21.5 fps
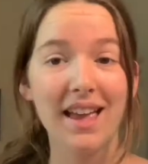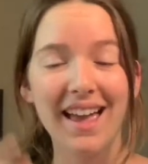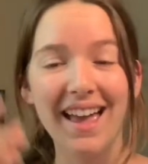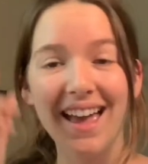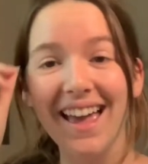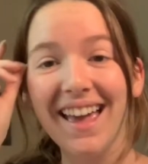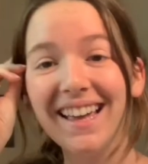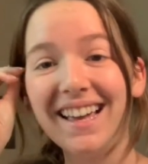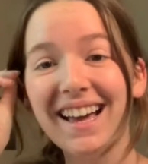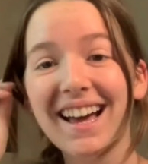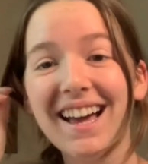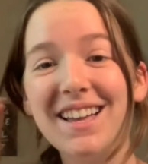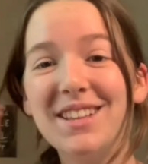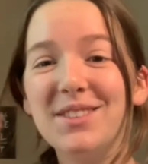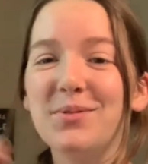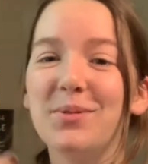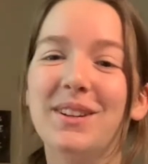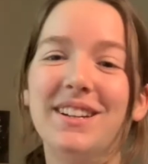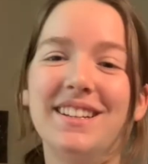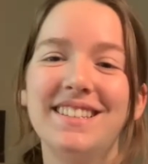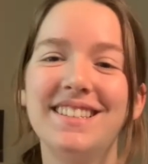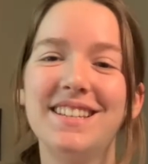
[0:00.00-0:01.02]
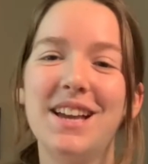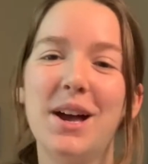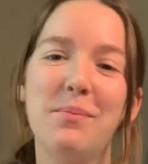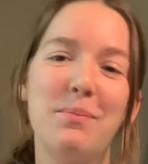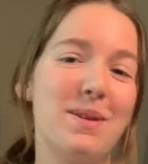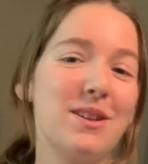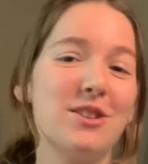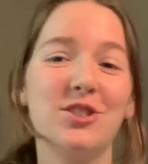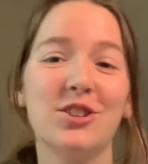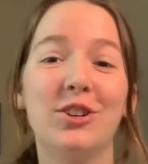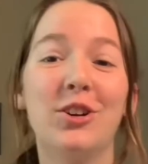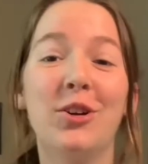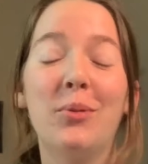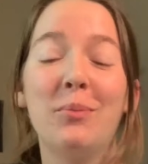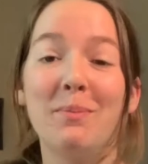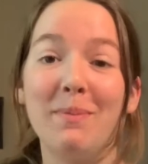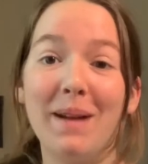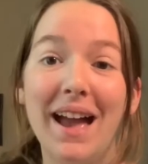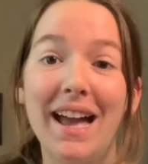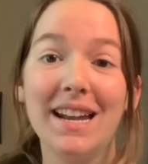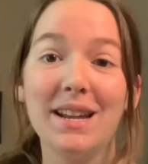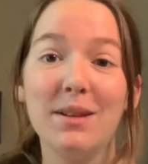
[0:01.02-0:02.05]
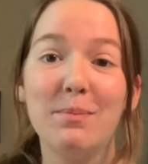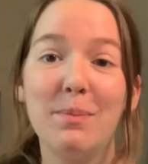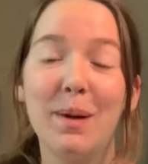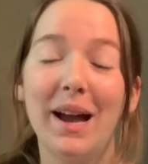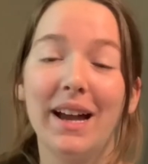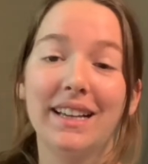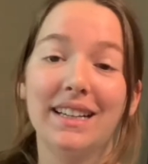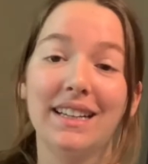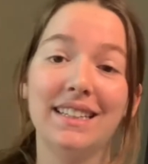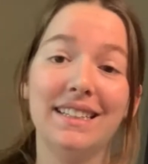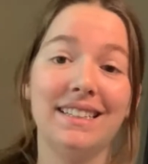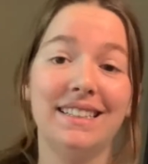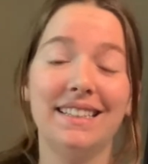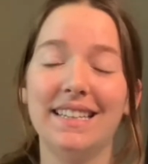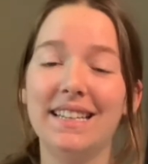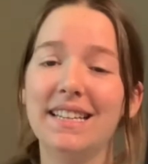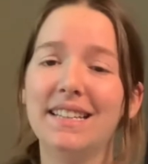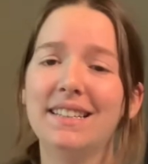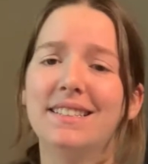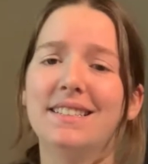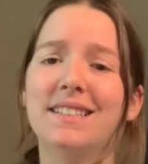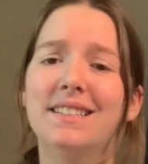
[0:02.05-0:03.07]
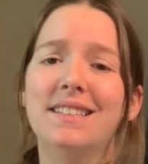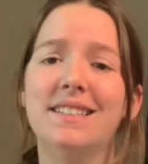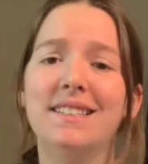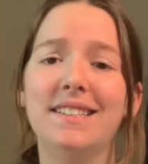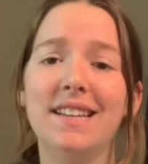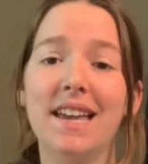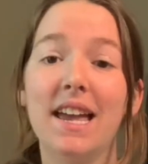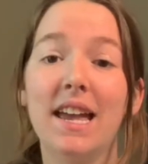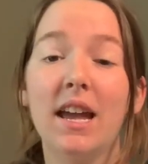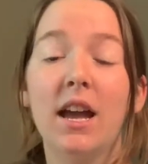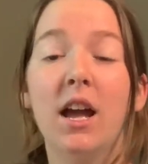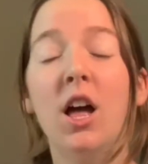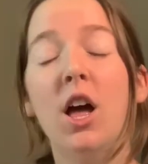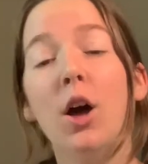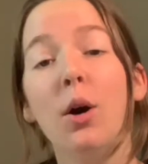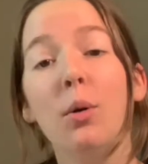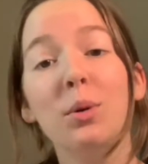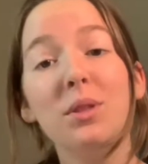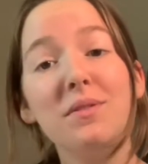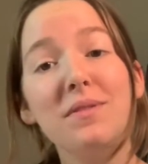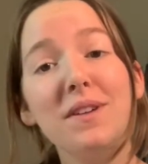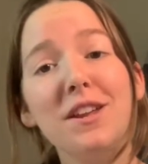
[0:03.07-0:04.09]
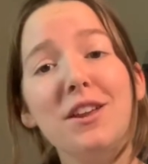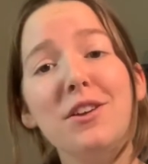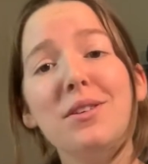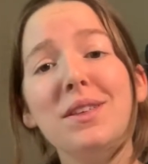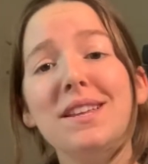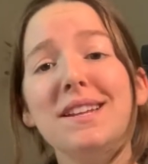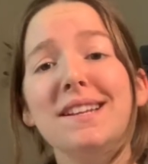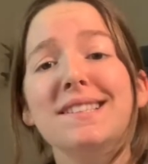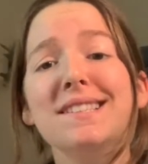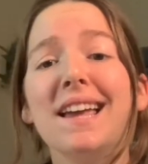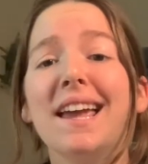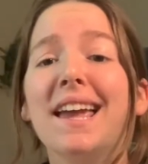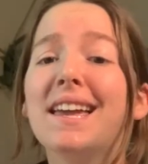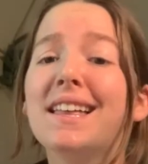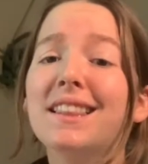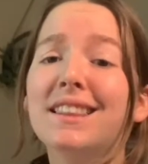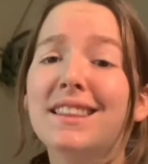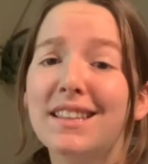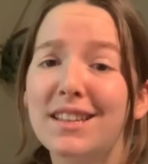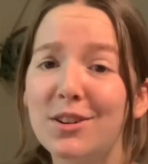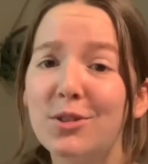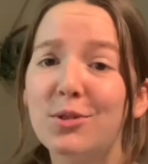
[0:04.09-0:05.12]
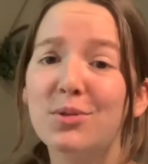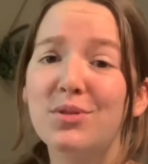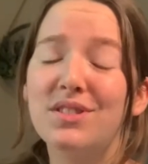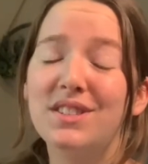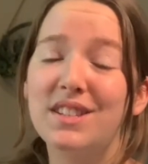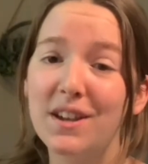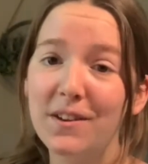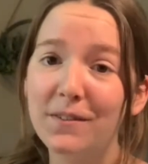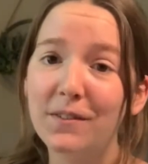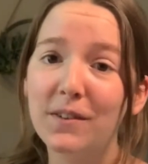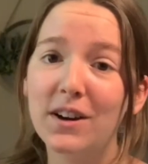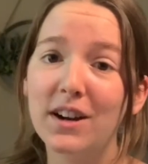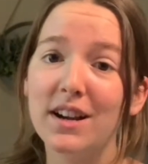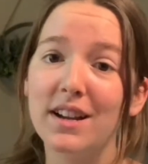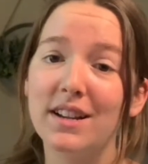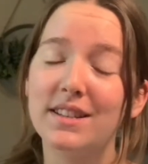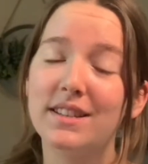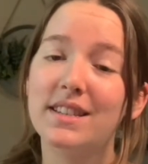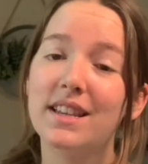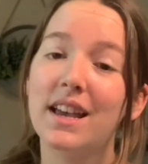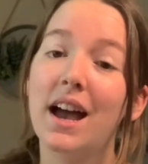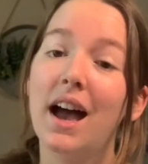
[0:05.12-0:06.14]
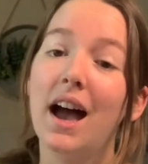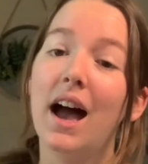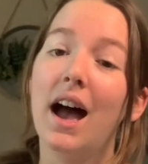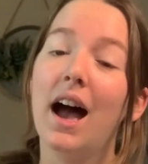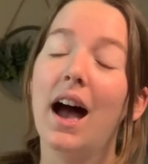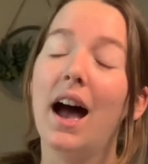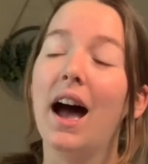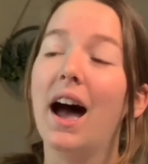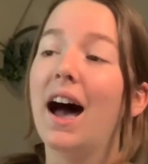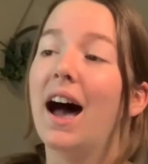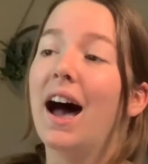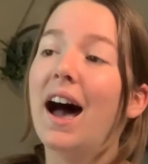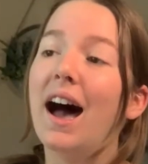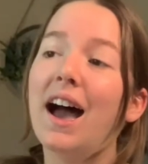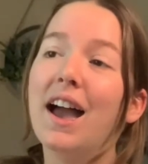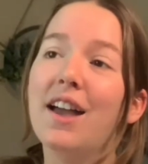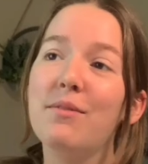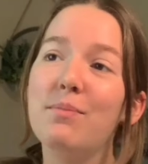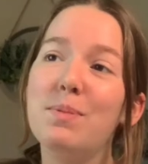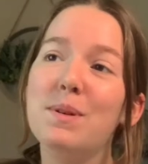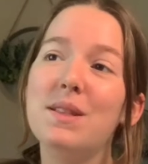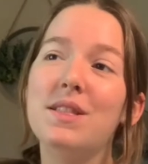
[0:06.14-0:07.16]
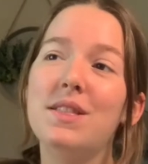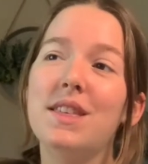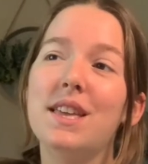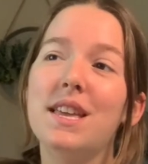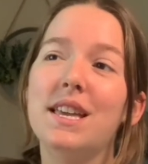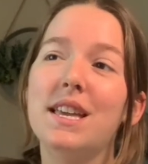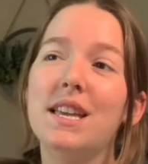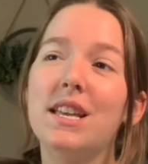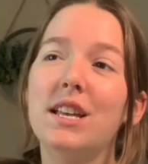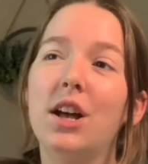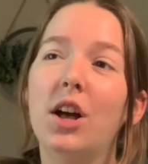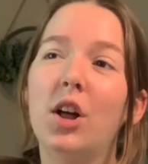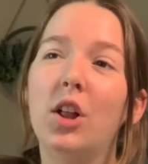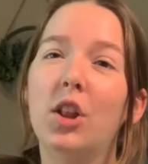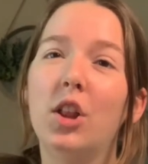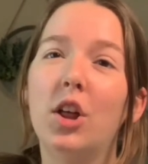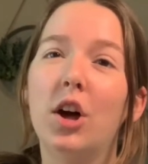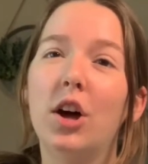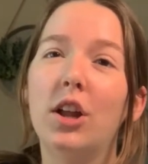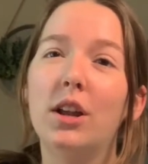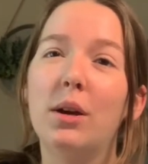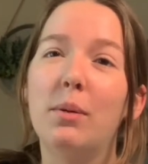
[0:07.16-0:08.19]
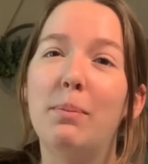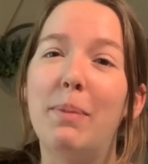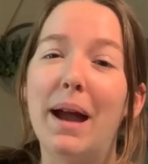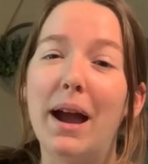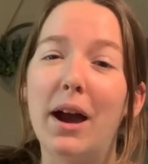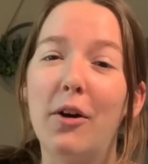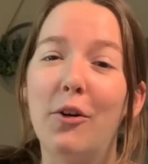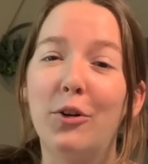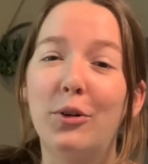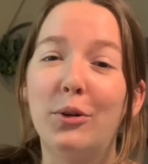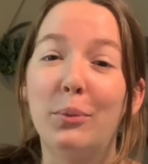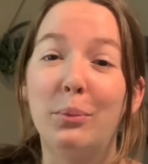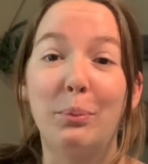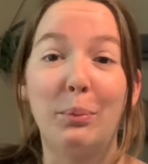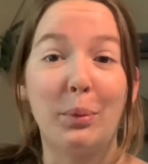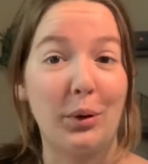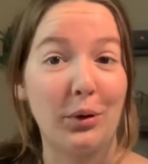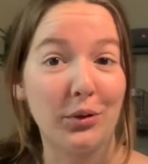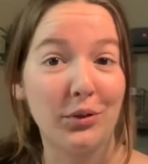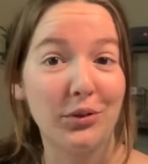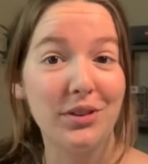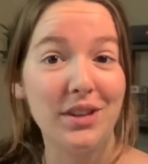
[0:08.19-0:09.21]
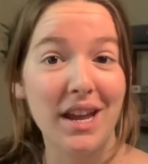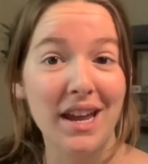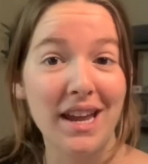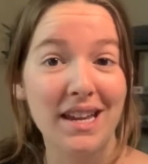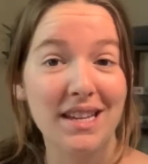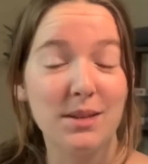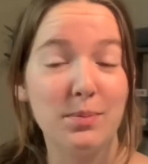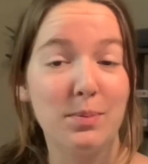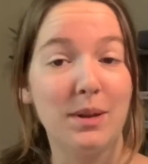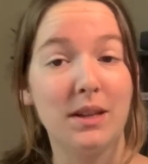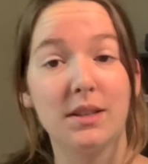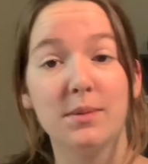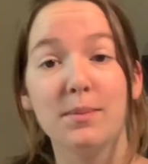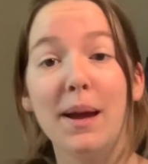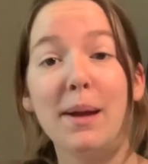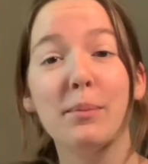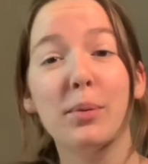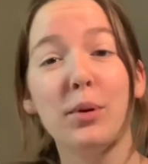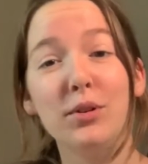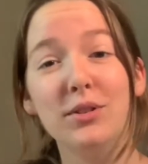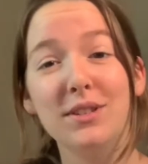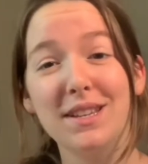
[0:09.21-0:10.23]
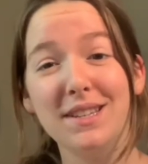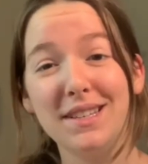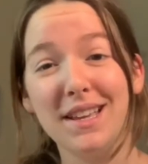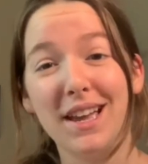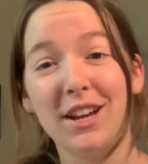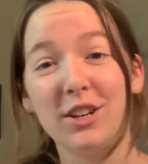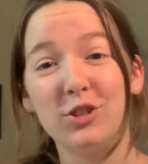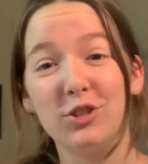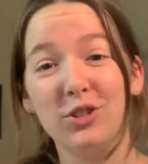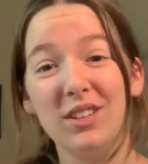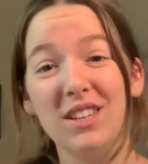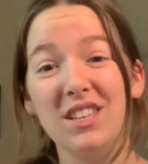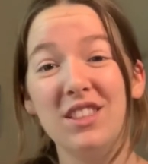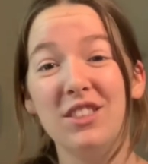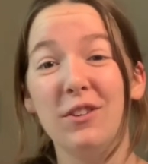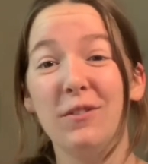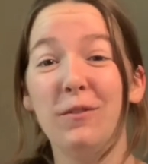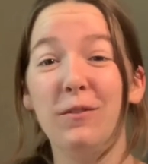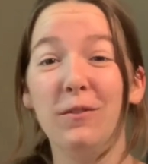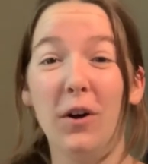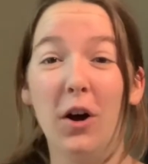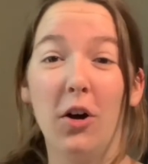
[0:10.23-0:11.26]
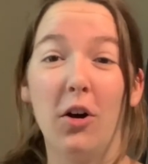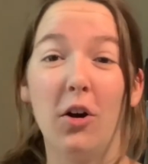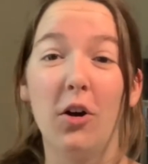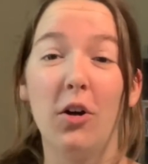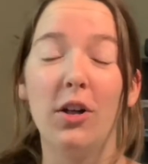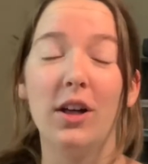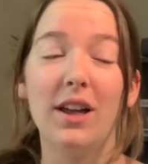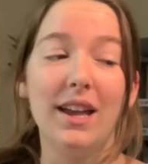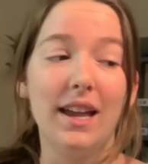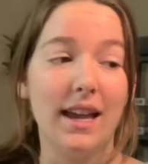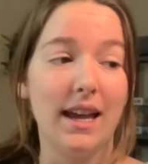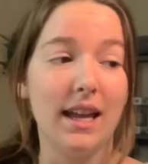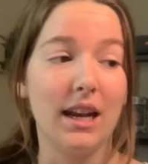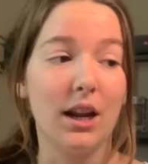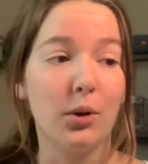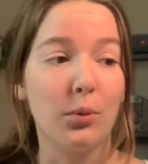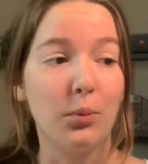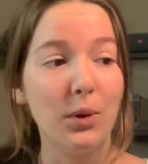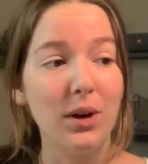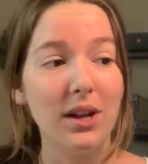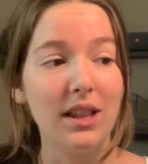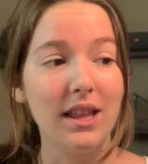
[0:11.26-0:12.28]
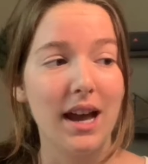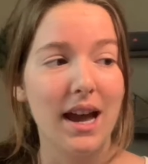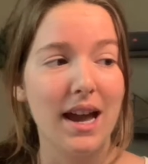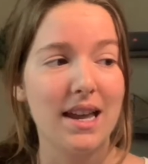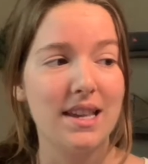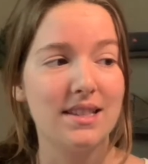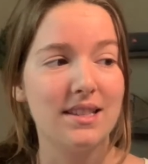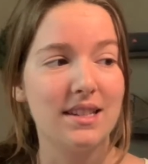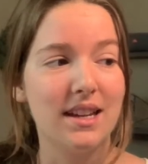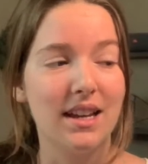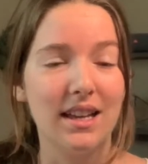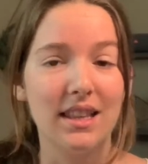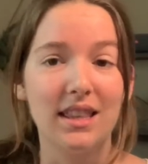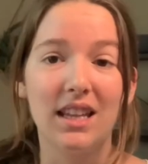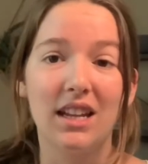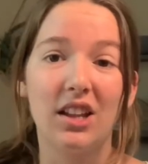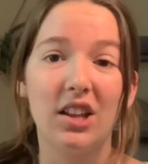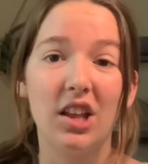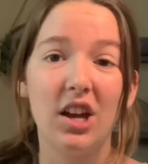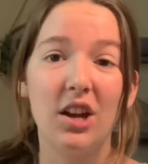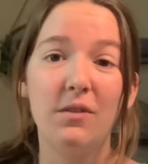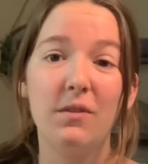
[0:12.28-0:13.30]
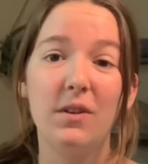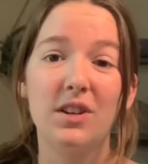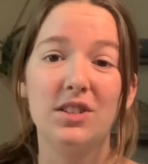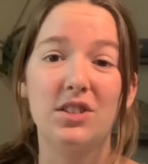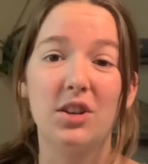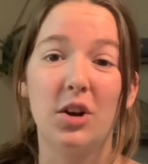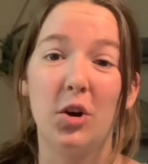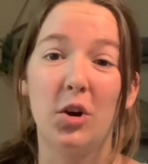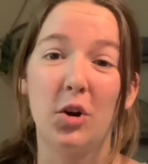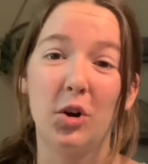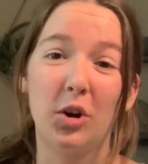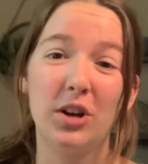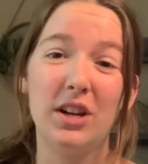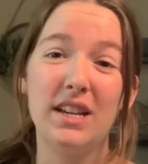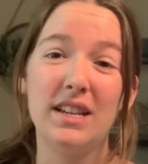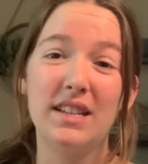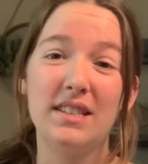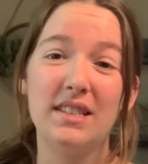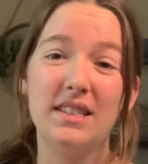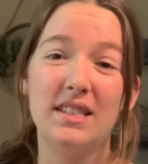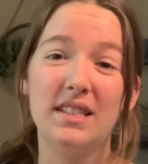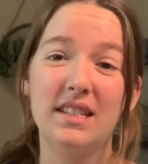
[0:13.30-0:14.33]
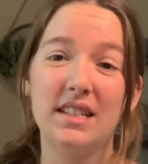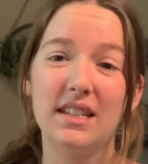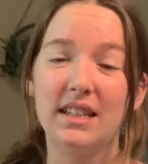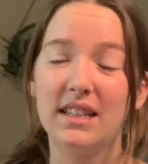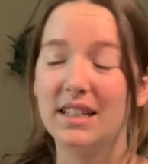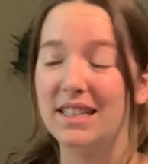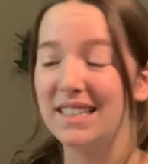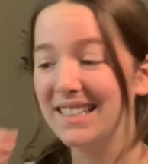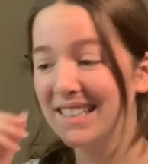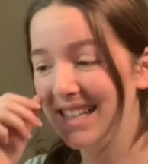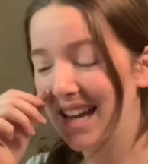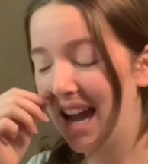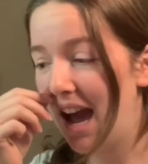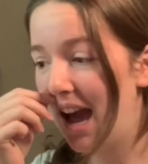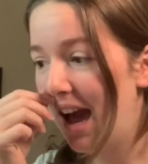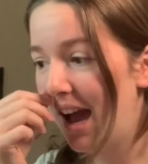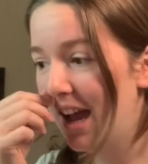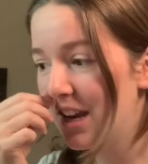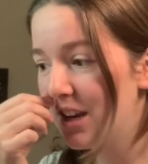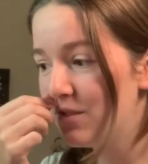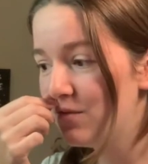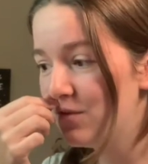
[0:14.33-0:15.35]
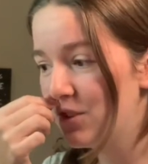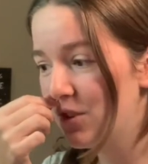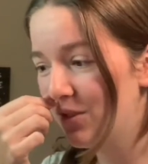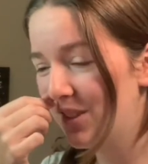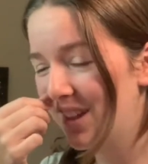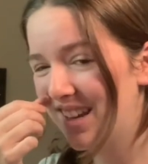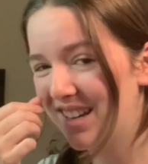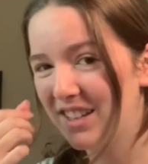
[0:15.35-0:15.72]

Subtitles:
Hey guys, what is up? It's your girl Maddie back again today with a video that is a little different. I've been thinking a lot about birthdays because my birthday is actually in the fall, and I realized that a lot of us artists kind of don't